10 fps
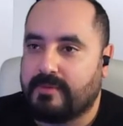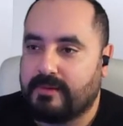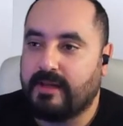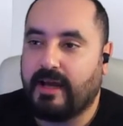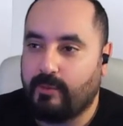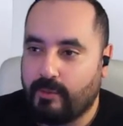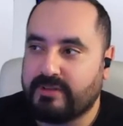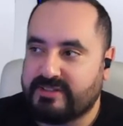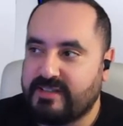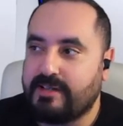Yeah, we
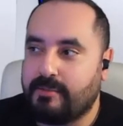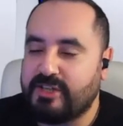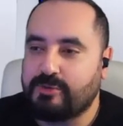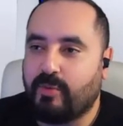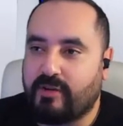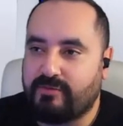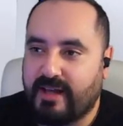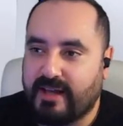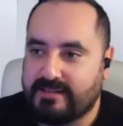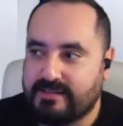will see much more of
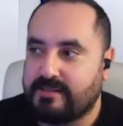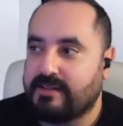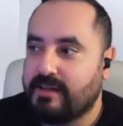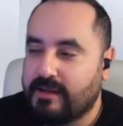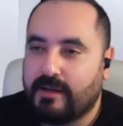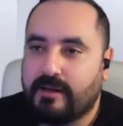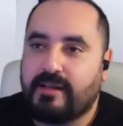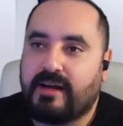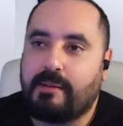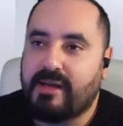that in
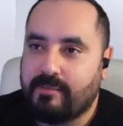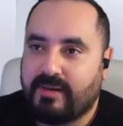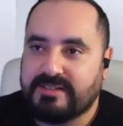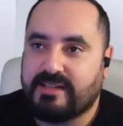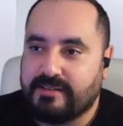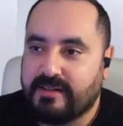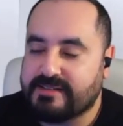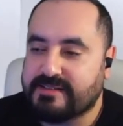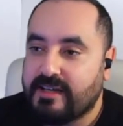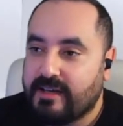the coming months and
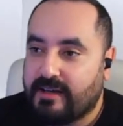years.